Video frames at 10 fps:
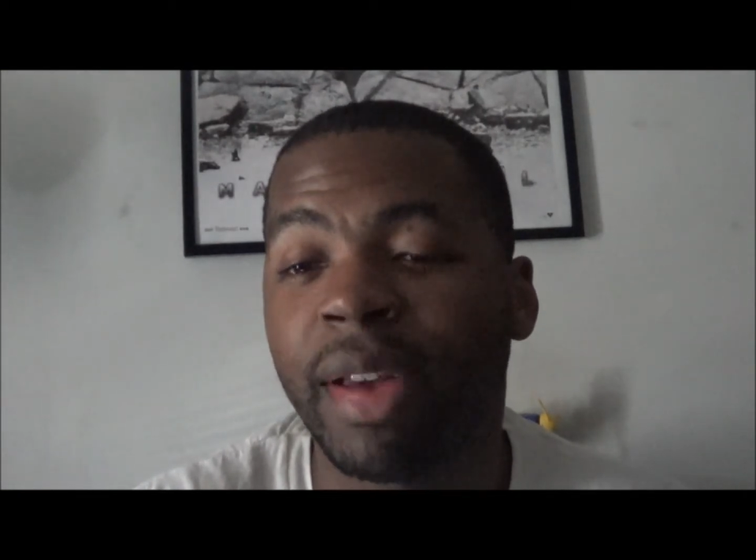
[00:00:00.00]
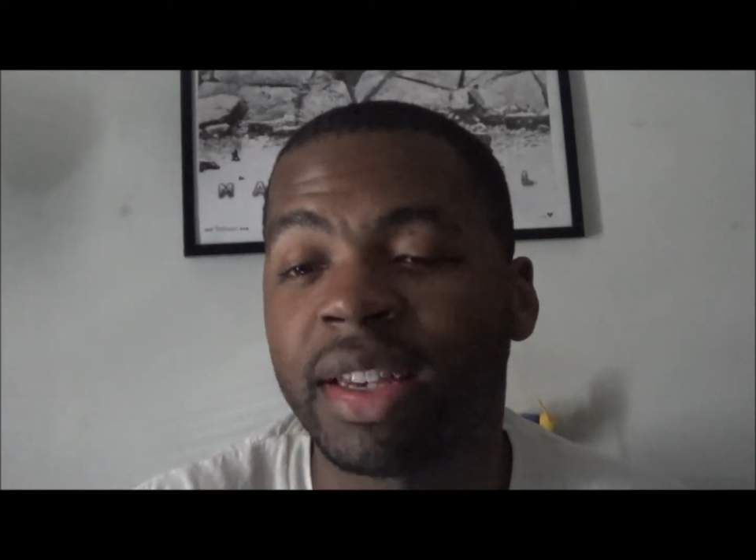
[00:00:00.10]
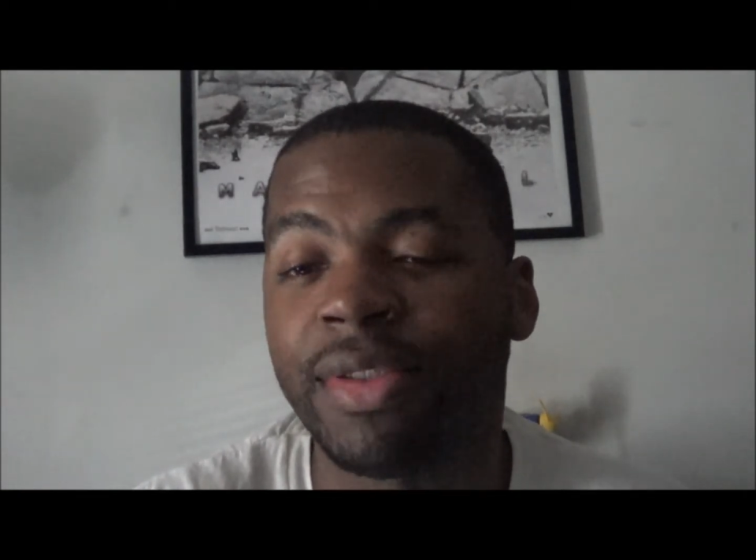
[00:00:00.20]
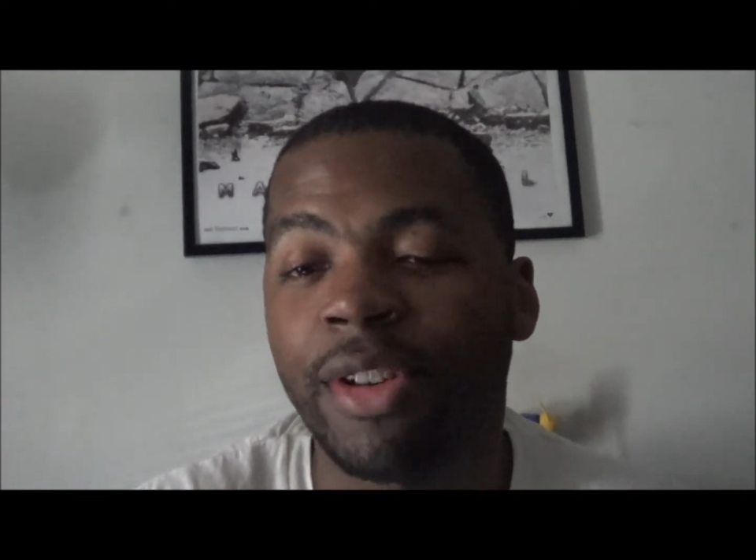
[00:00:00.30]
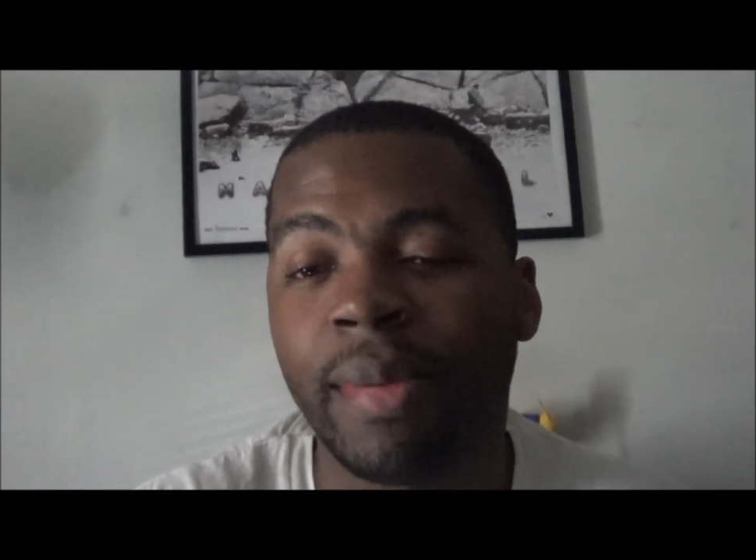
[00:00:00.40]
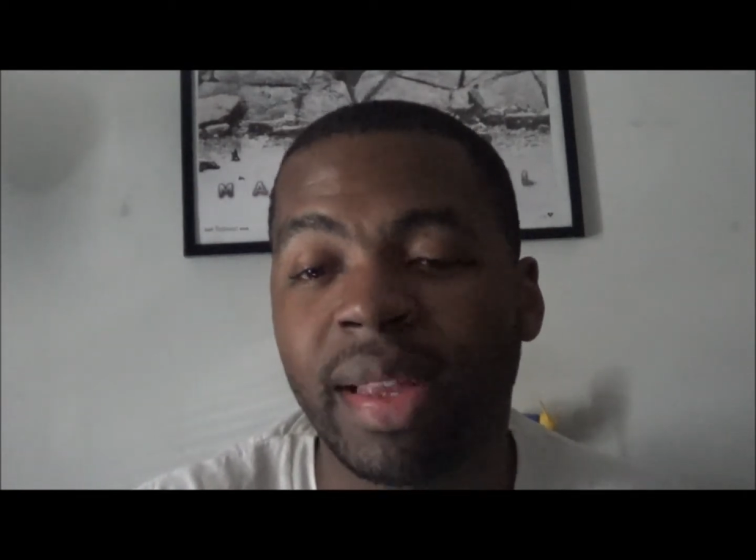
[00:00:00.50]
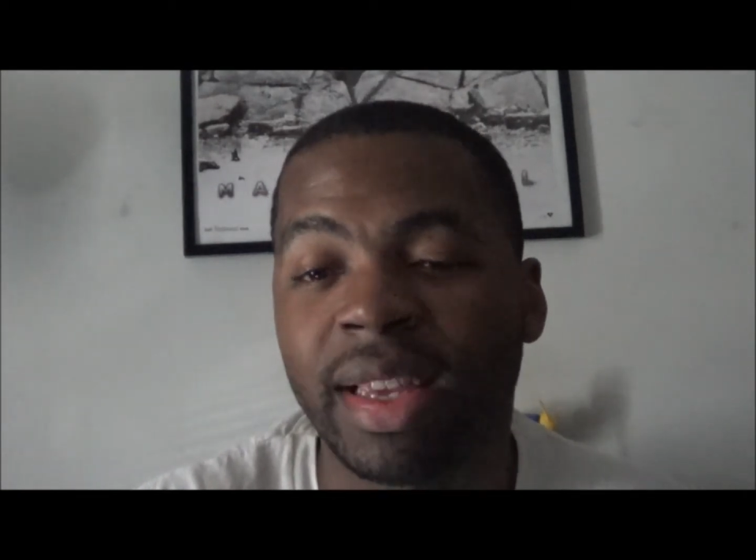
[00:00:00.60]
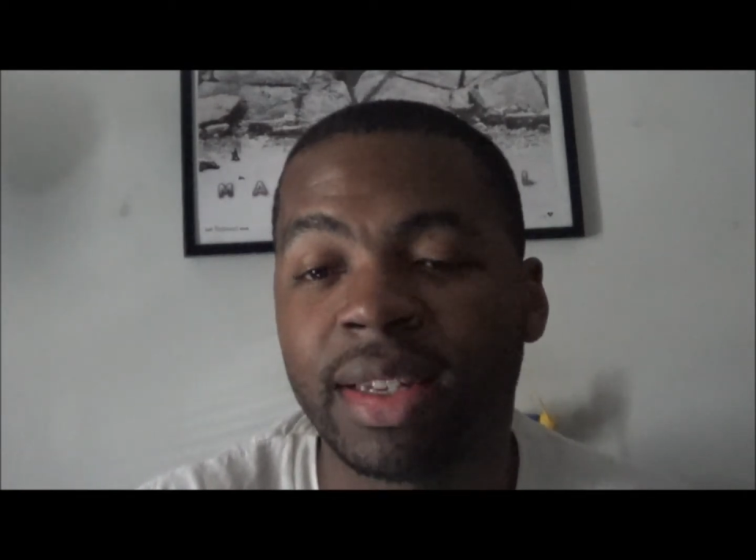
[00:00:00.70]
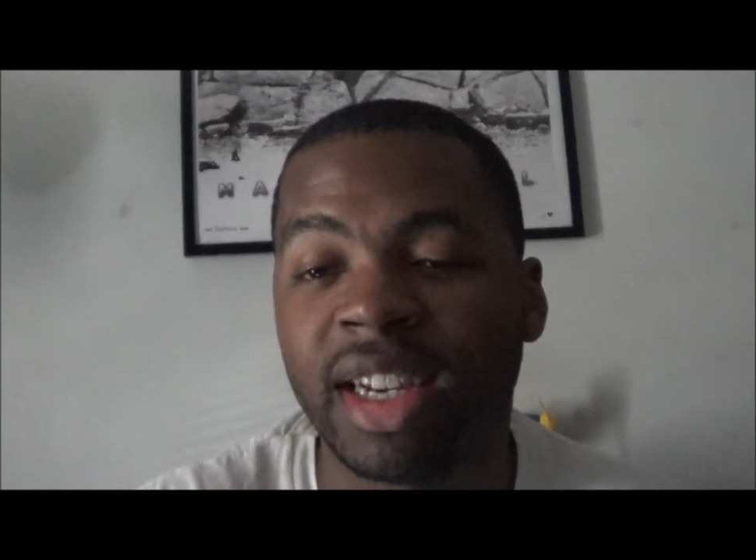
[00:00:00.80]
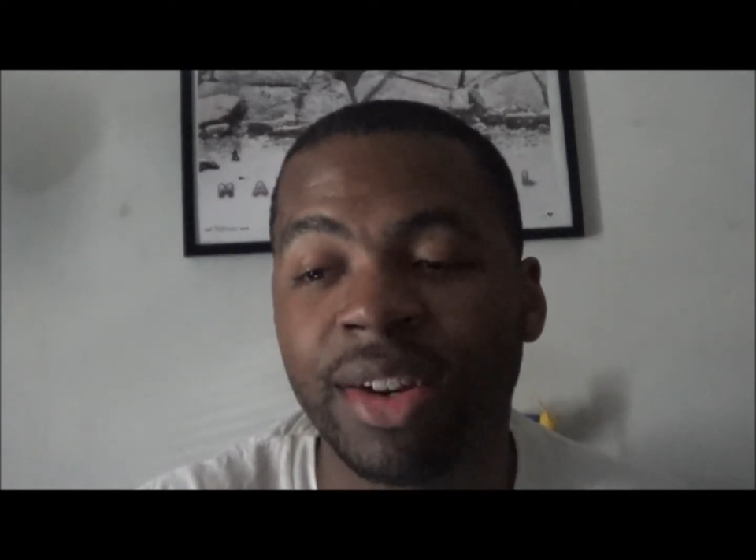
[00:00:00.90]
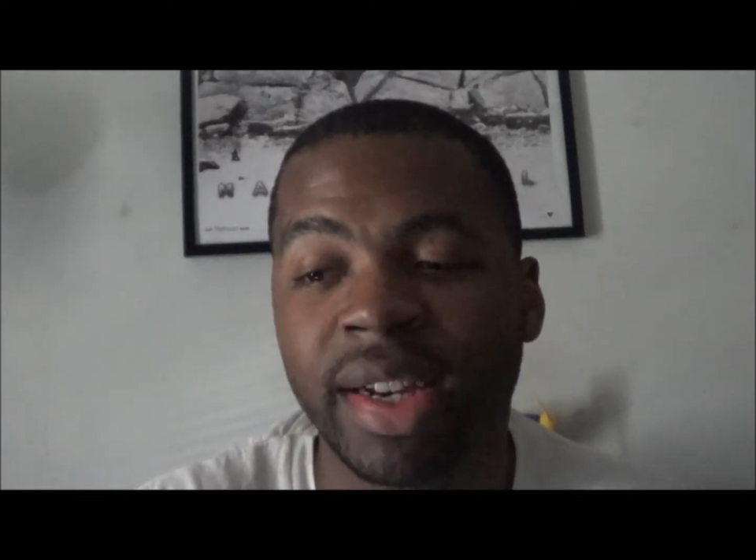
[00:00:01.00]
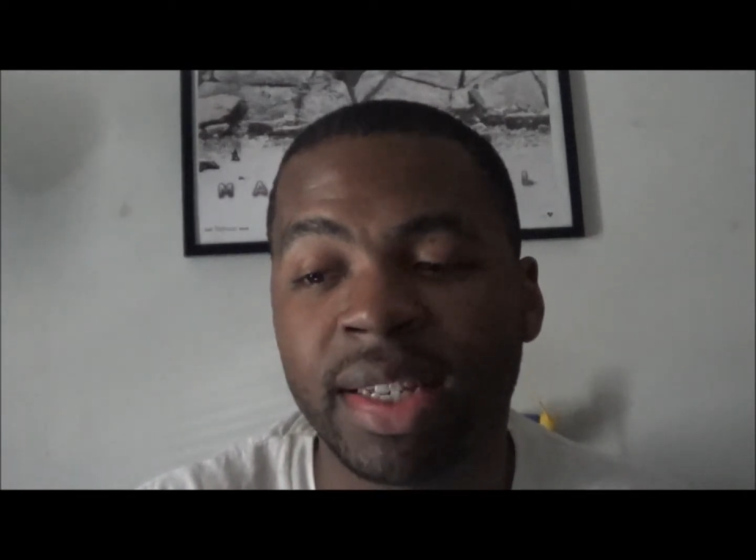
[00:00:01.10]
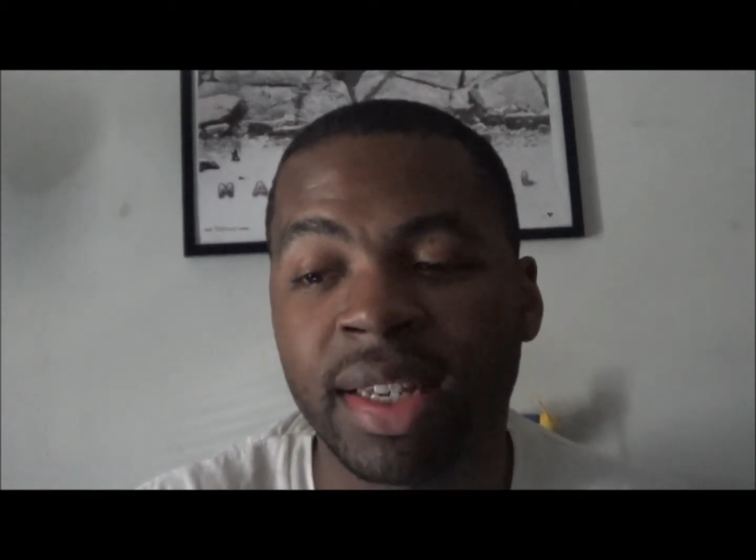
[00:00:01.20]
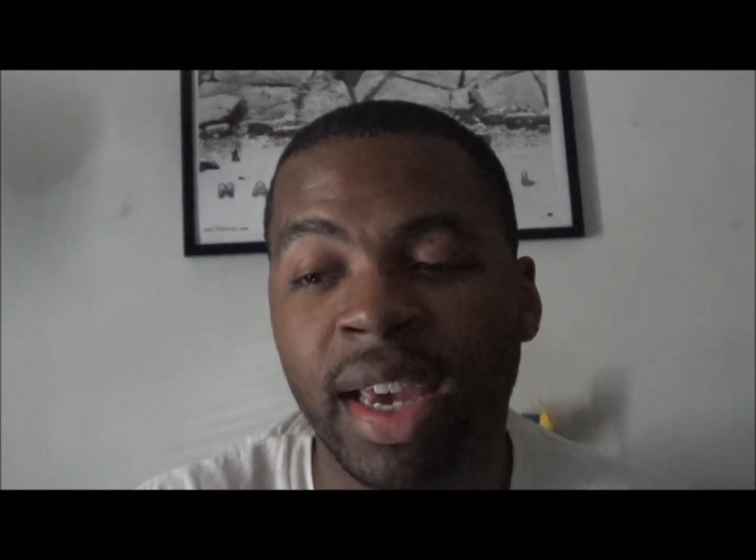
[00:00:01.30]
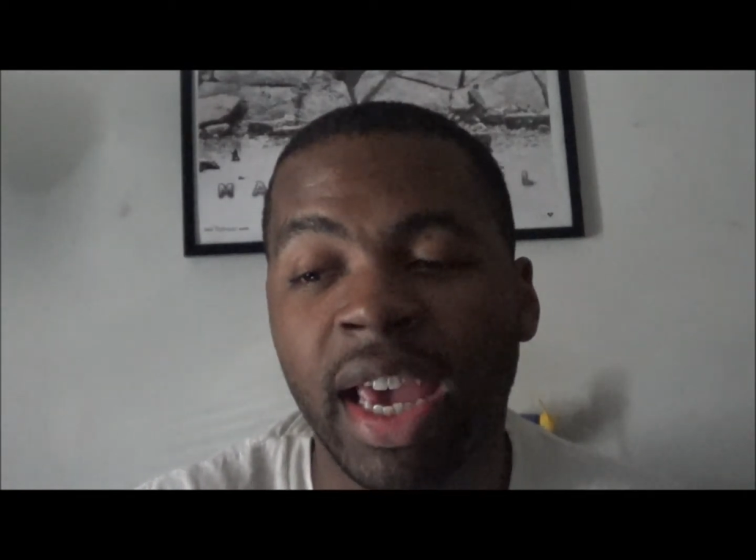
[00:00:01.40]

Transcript: best film in the series,